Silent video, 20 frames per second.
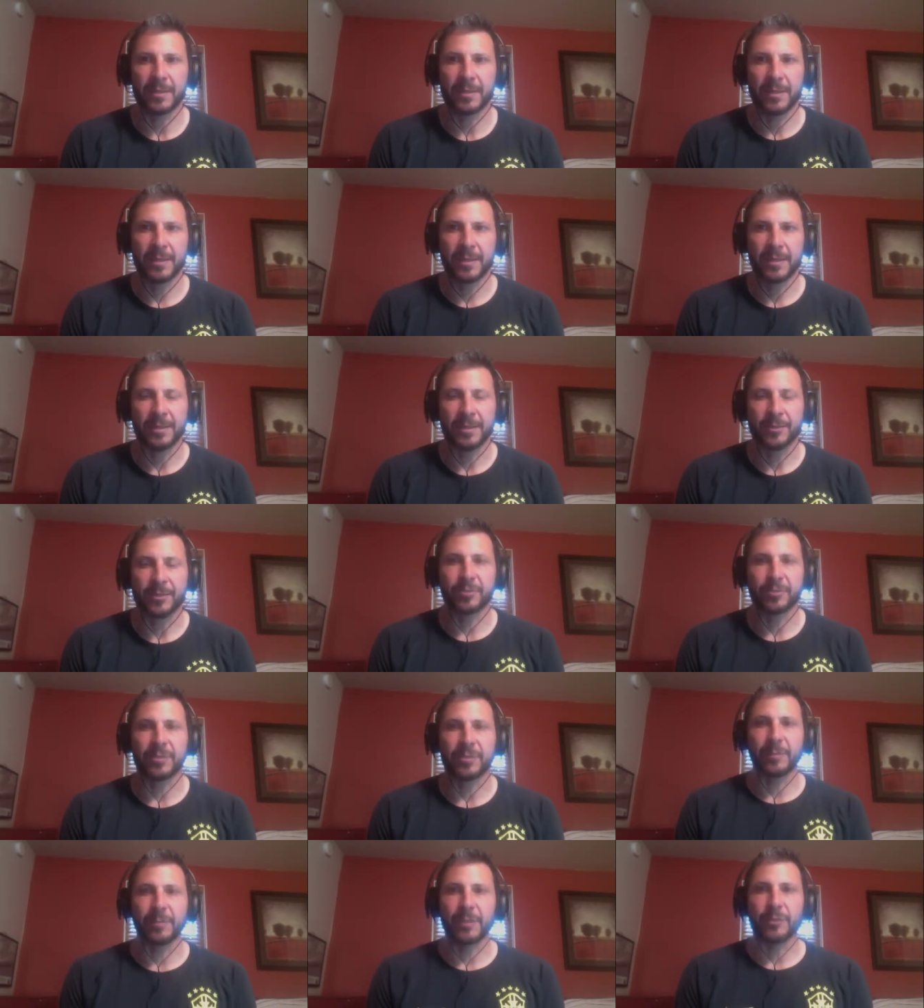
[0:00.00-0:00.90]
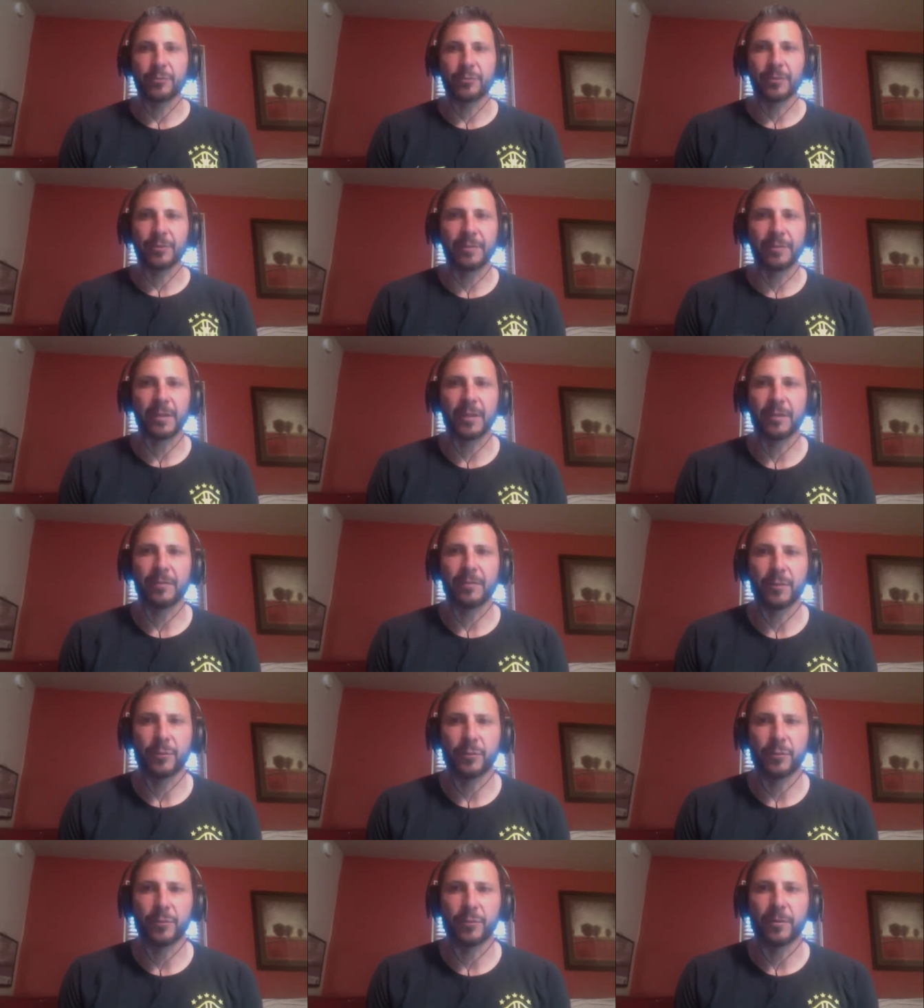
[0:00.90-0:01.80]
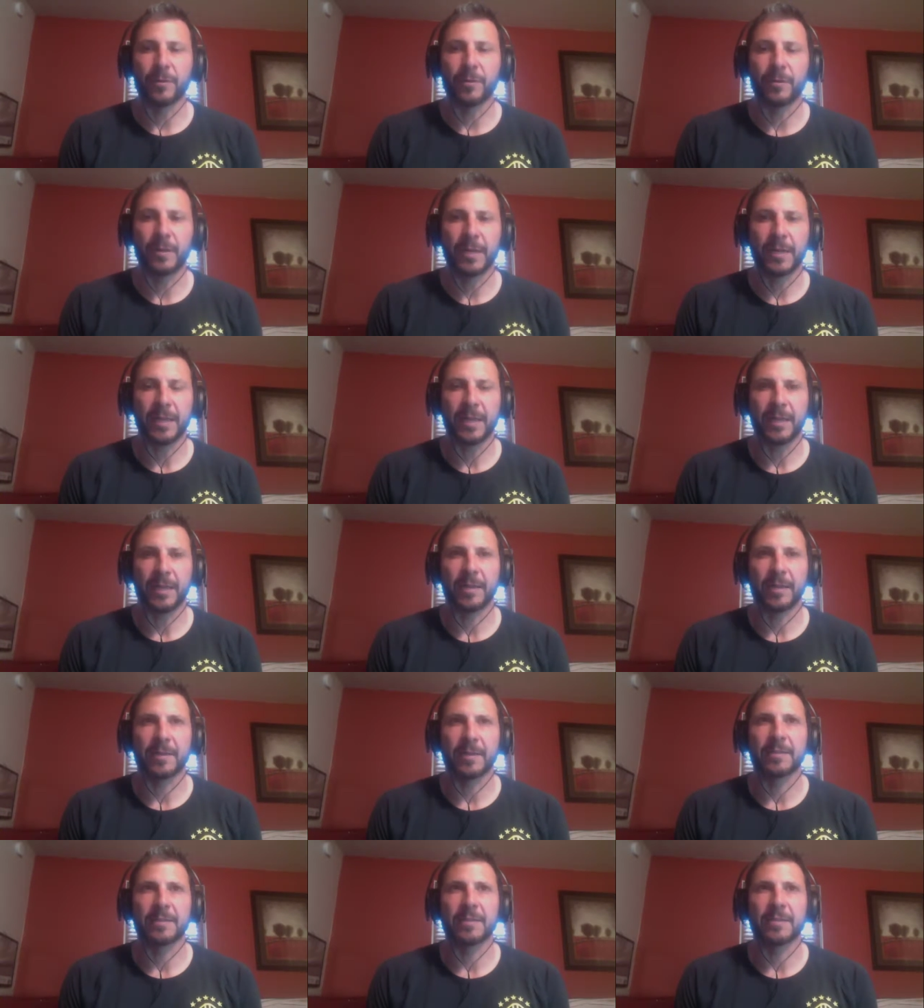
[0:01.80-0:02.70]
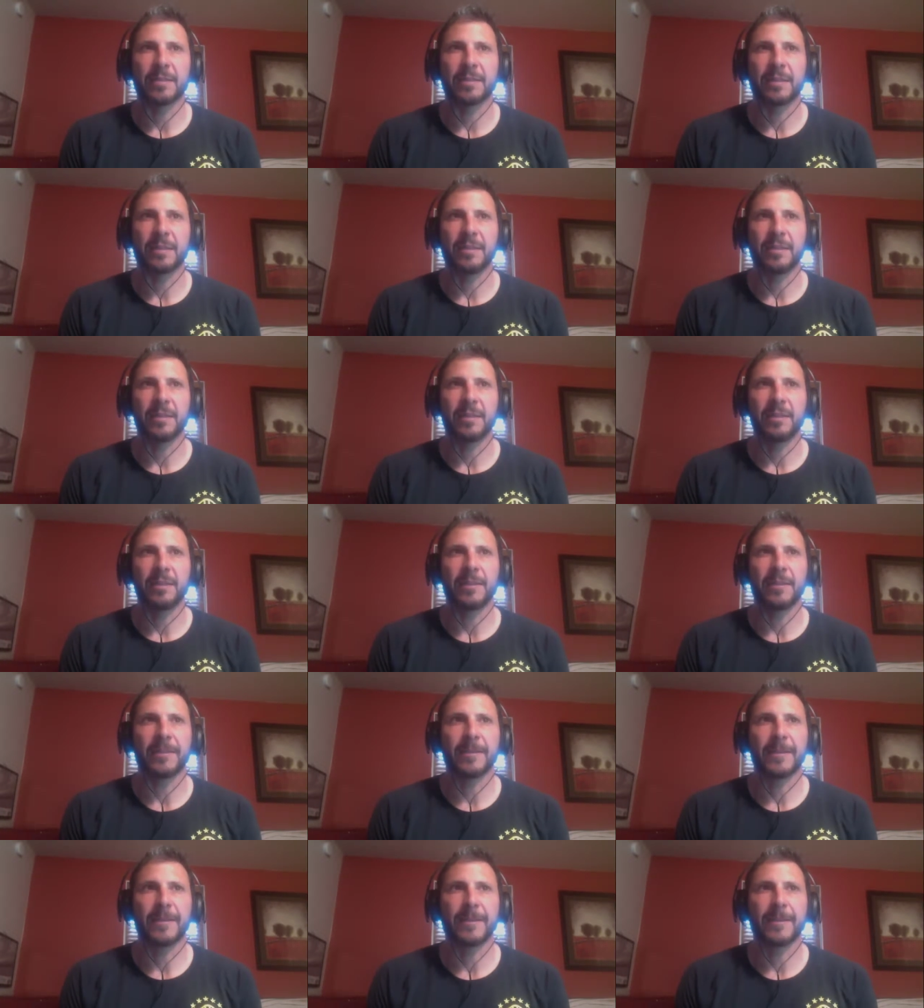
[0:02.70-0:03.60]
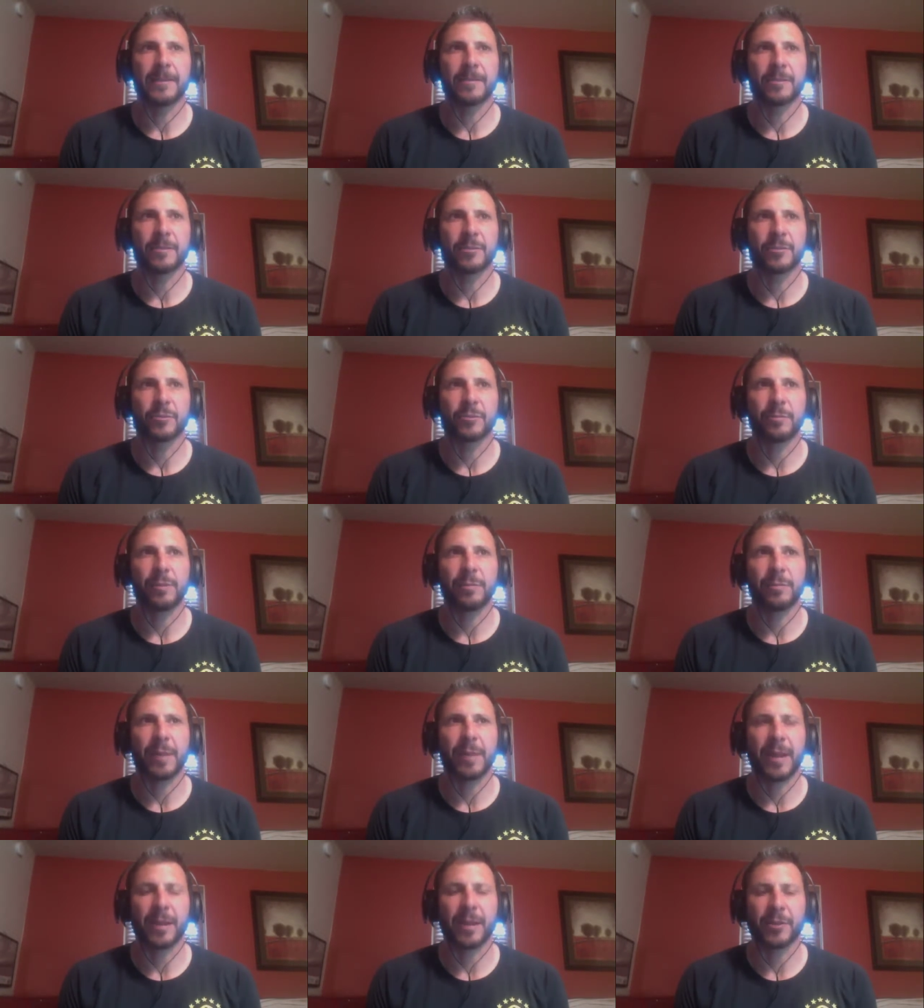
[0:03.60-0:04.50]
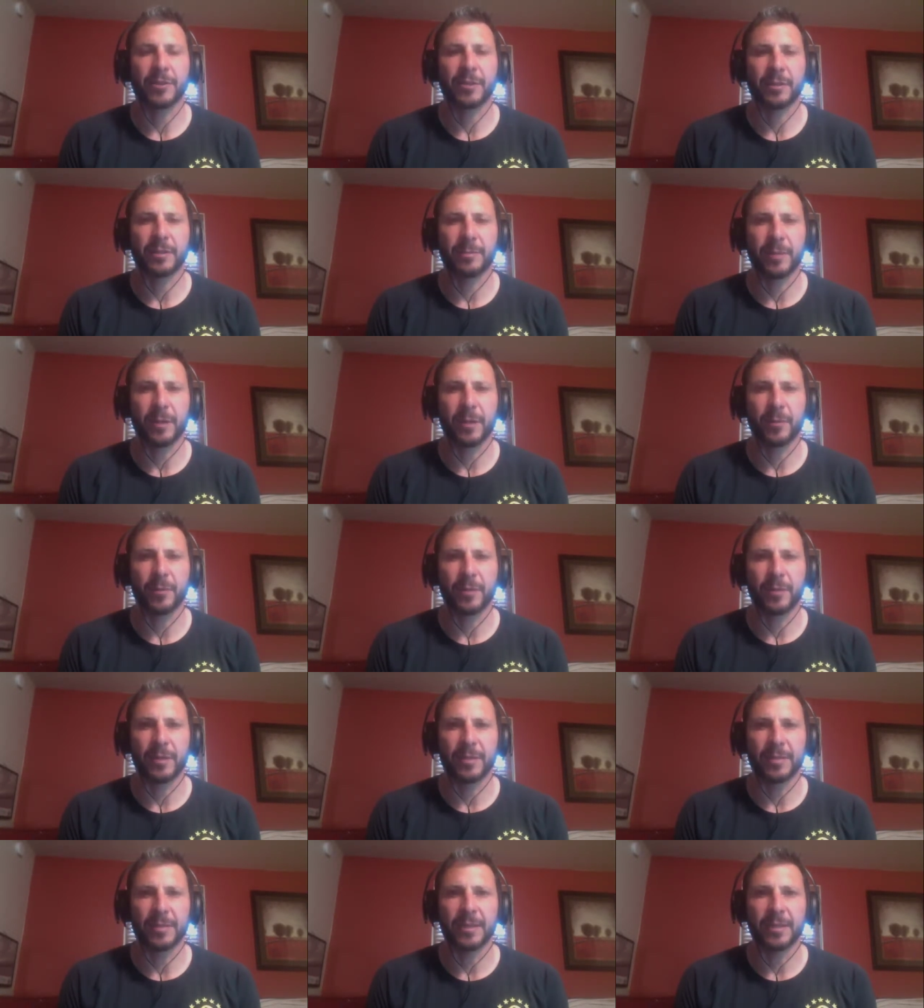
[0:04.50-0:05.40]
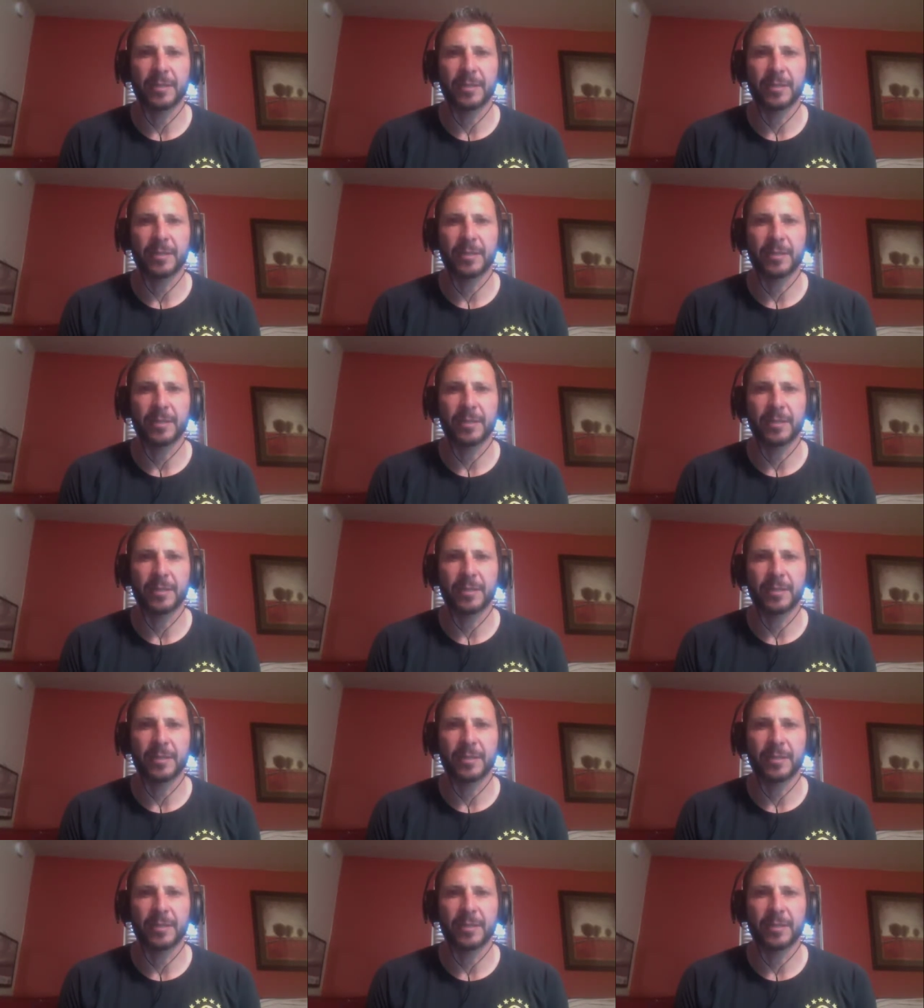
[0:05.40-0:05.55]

an extremely driven individual, and he uh, is extremely passionate about what he does.